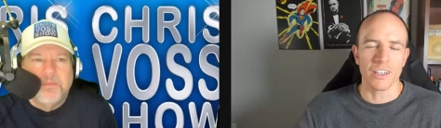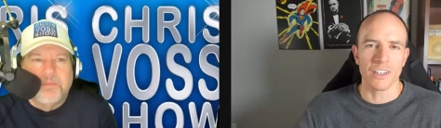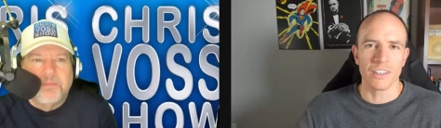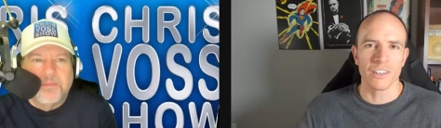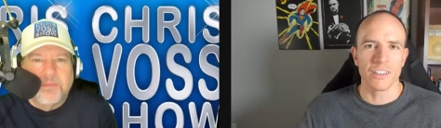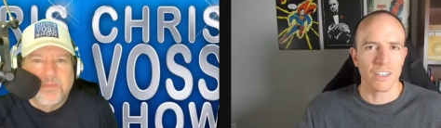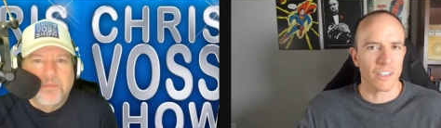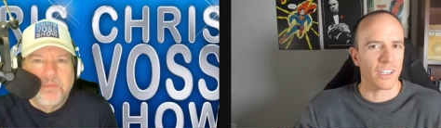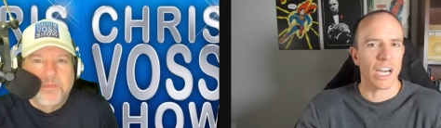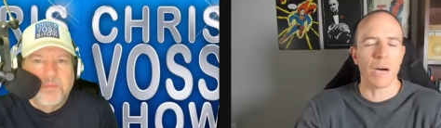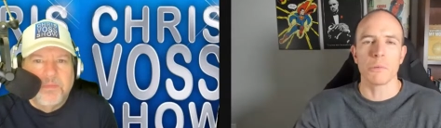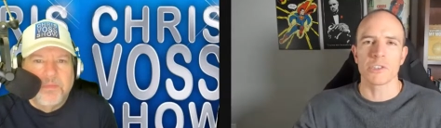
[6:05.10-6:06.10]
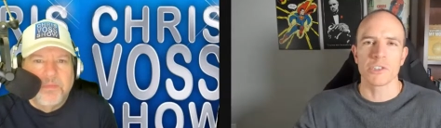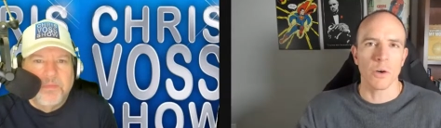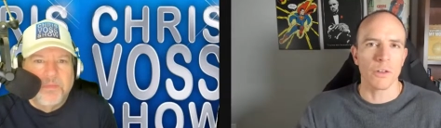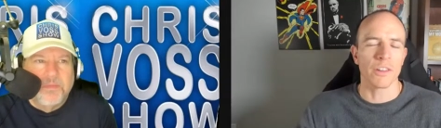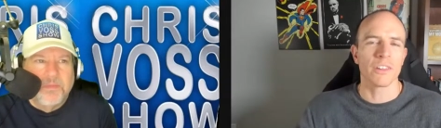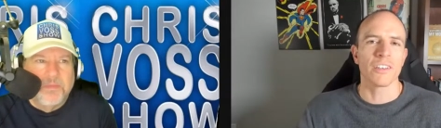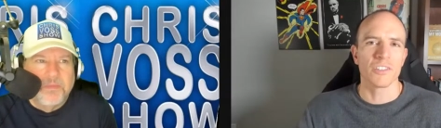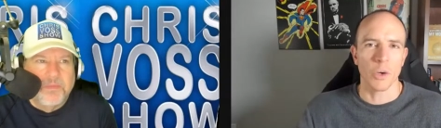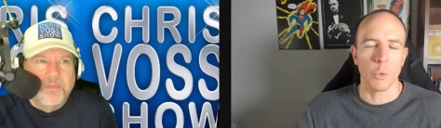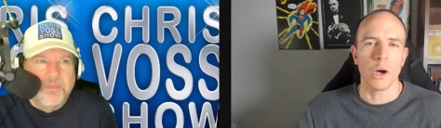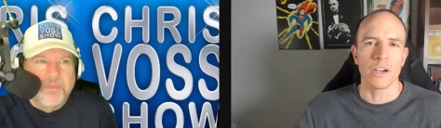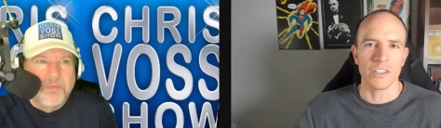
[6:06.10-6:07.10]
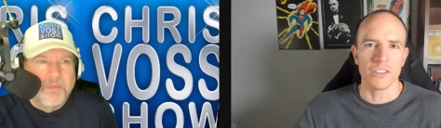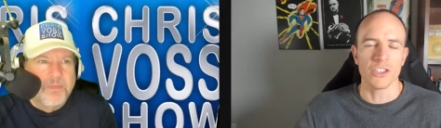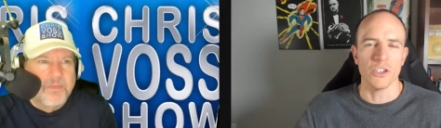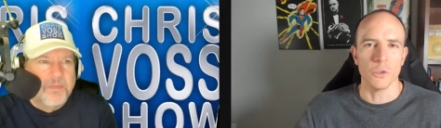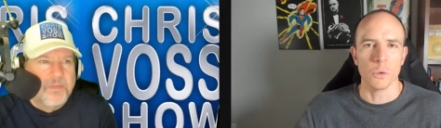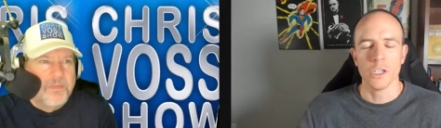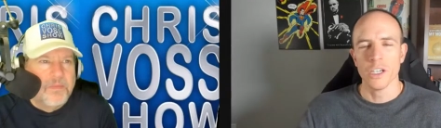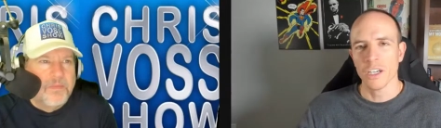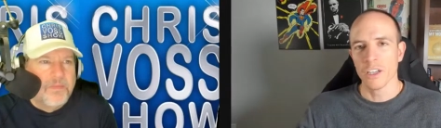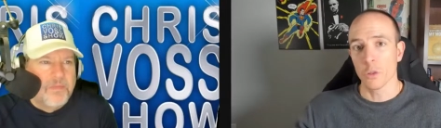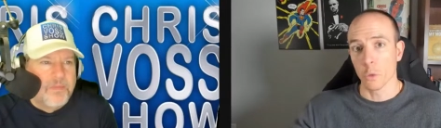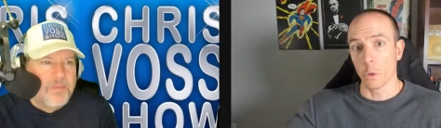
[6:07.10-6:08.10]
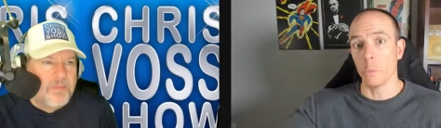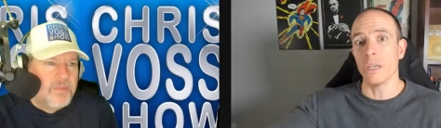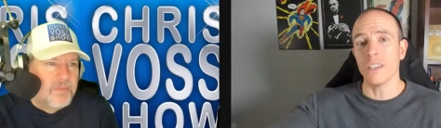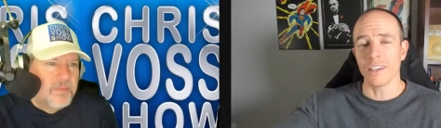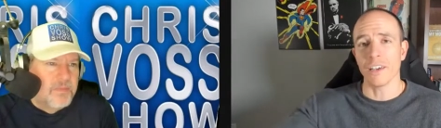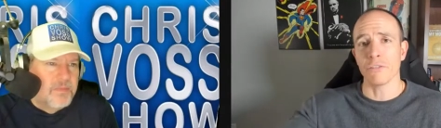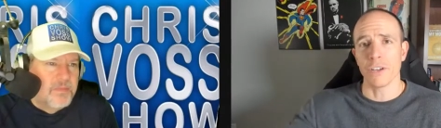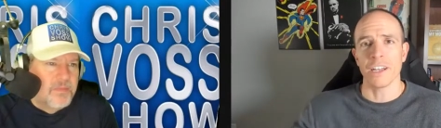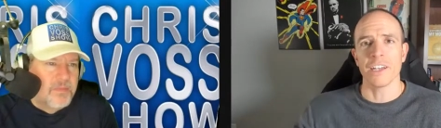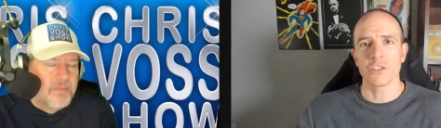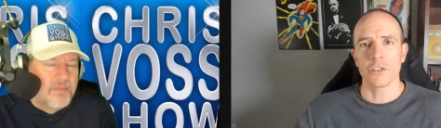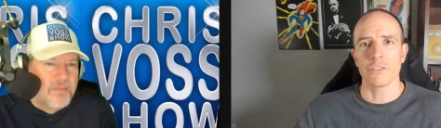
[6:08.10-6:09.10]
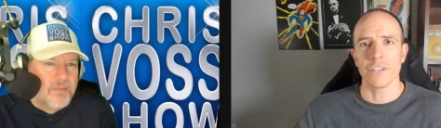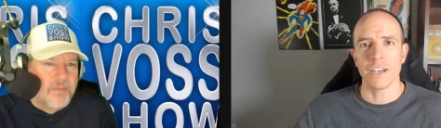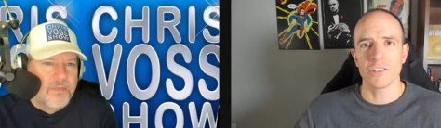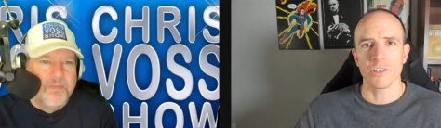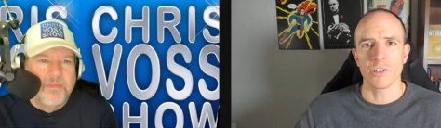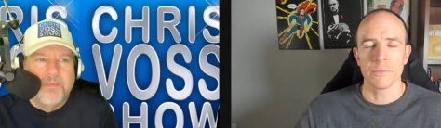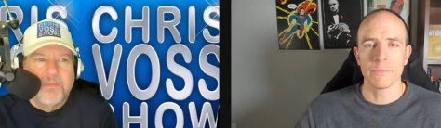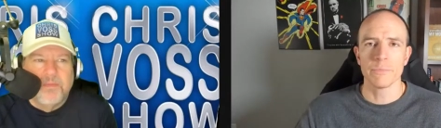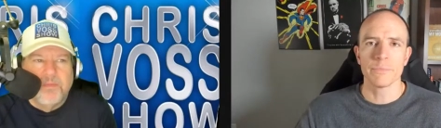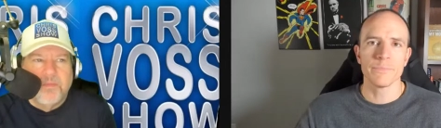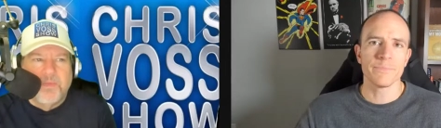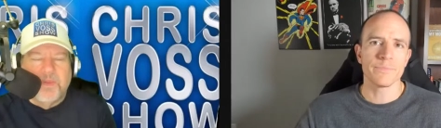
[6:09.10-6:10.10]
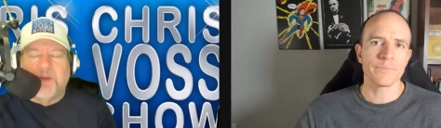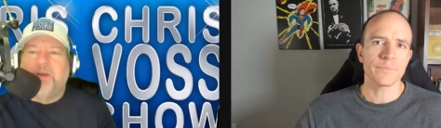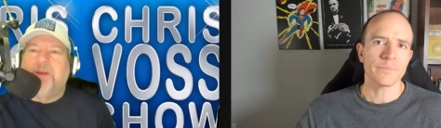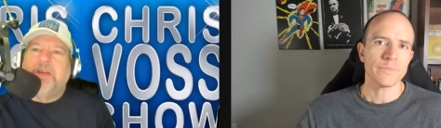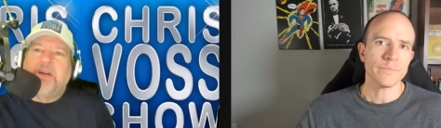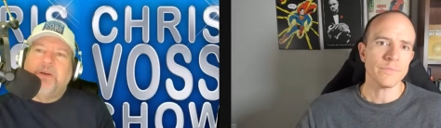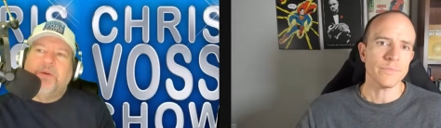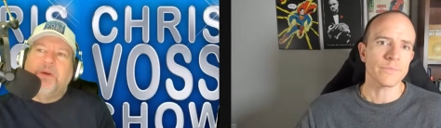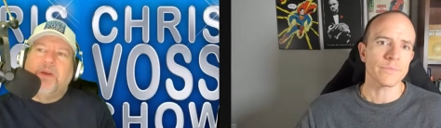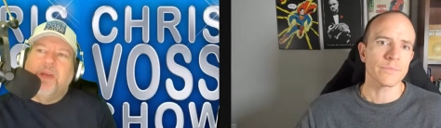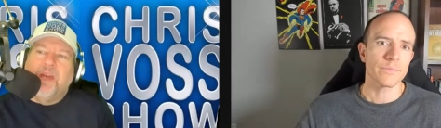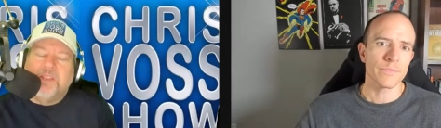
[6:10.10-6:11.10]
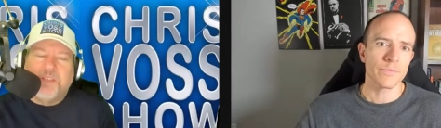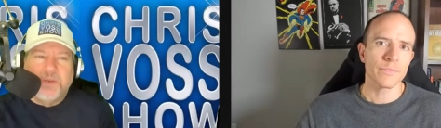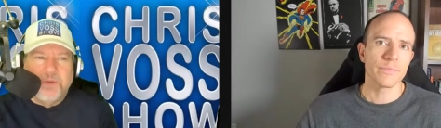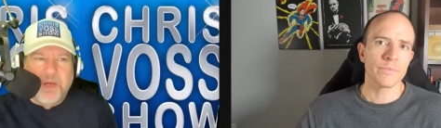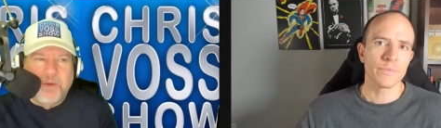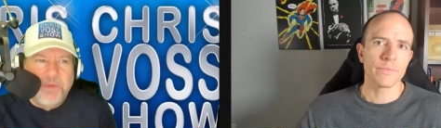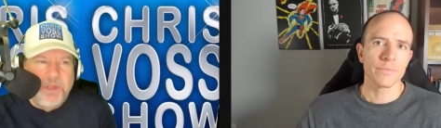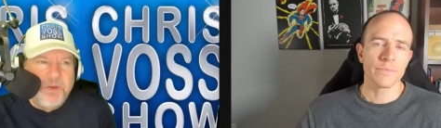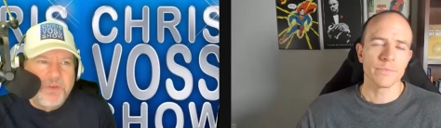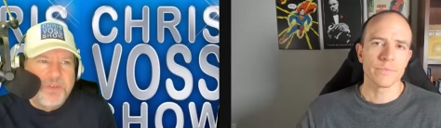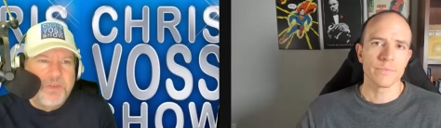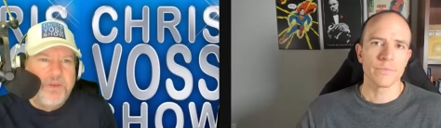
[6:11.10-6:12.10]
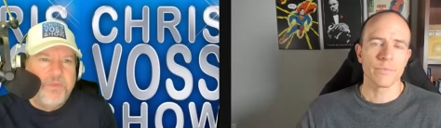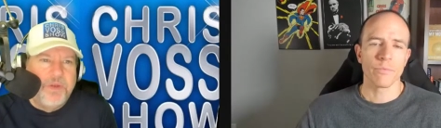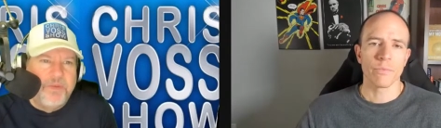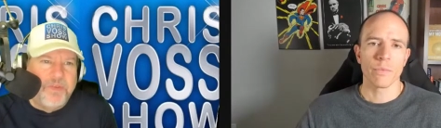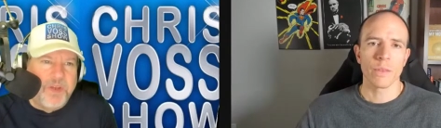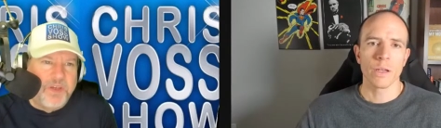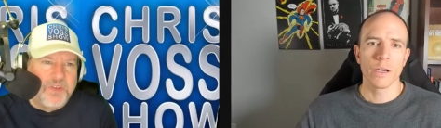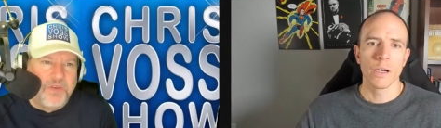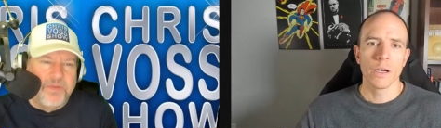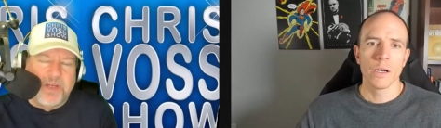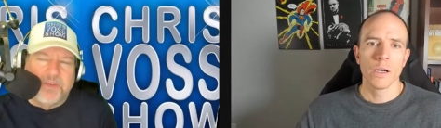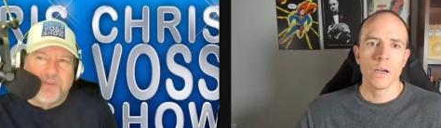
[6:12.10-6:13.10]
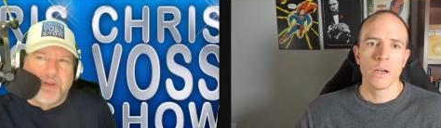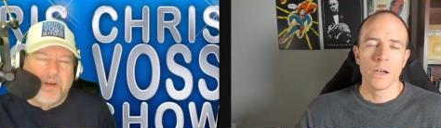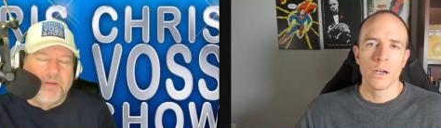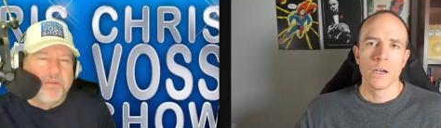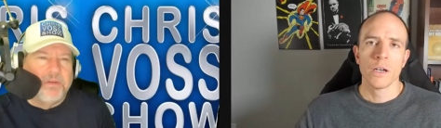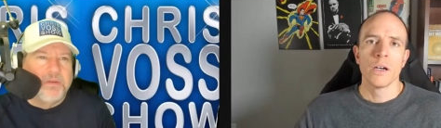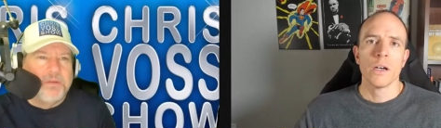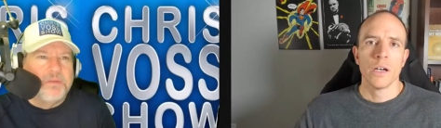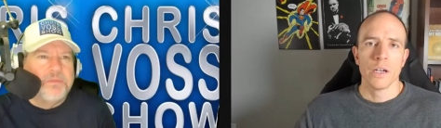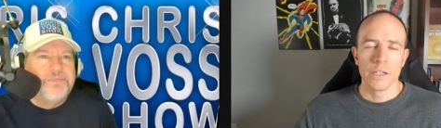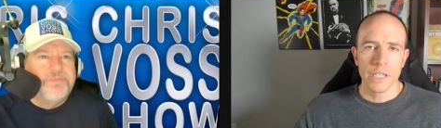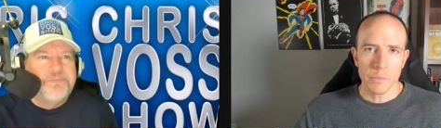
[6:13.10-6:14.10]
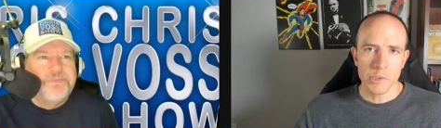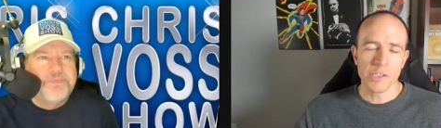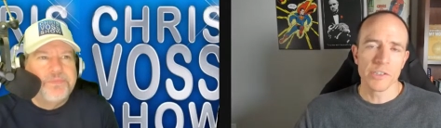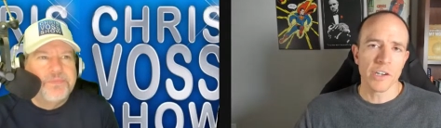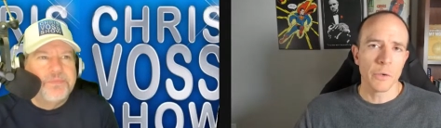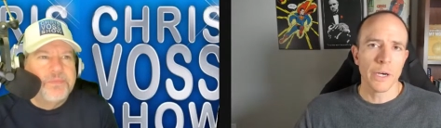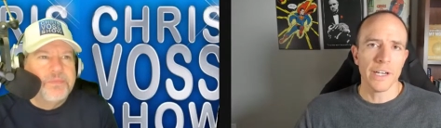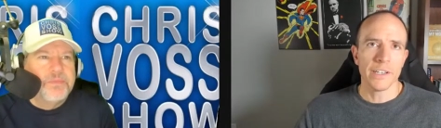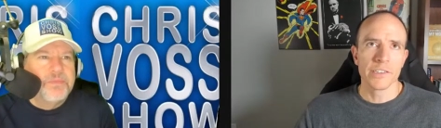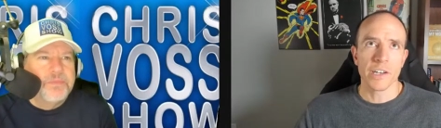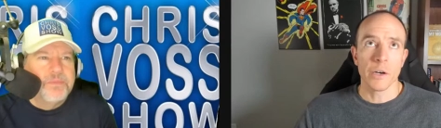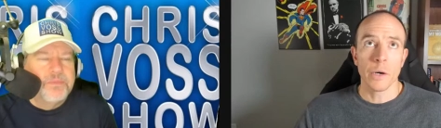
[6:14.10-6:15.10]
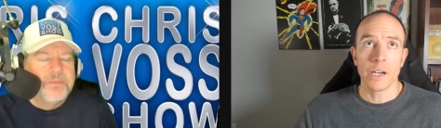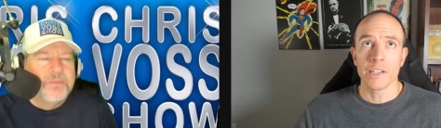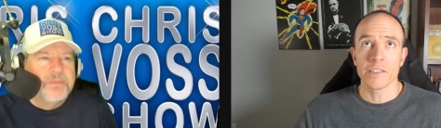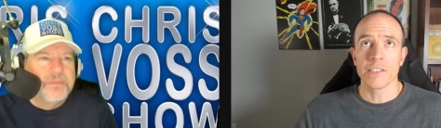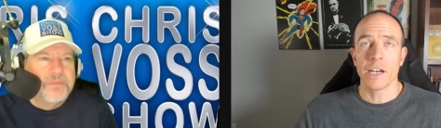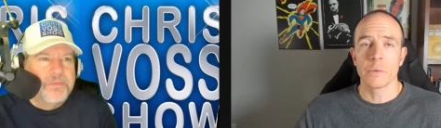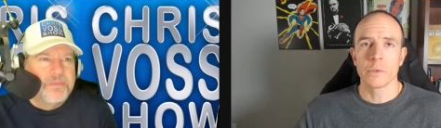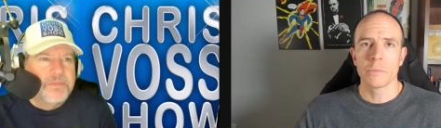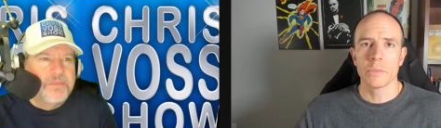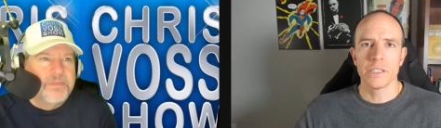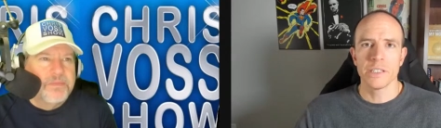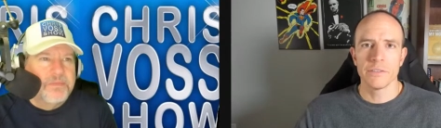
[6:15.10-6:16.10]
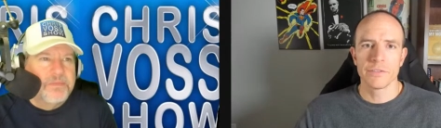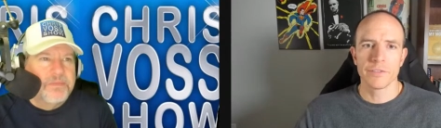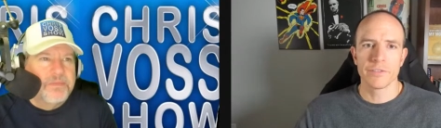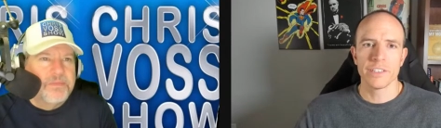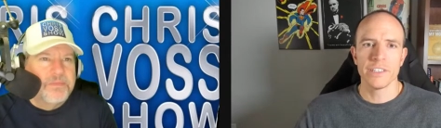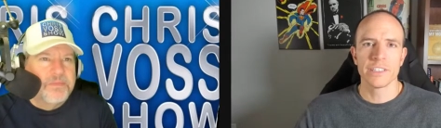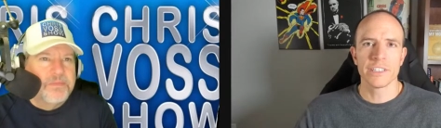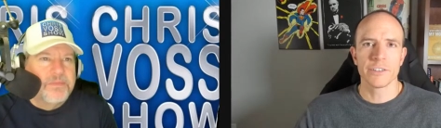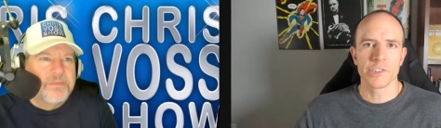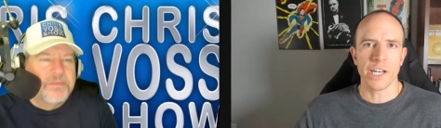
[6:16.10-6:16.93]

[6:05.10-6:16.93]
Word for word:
Speaker 1: of uh, accomplish all the things I wanted to through being a financial advisor. There you go.
Speaker 2: And so, how many years have you been a financial advisor now?
Speaker 1: Yep, since 08. So I guess that would be 15 years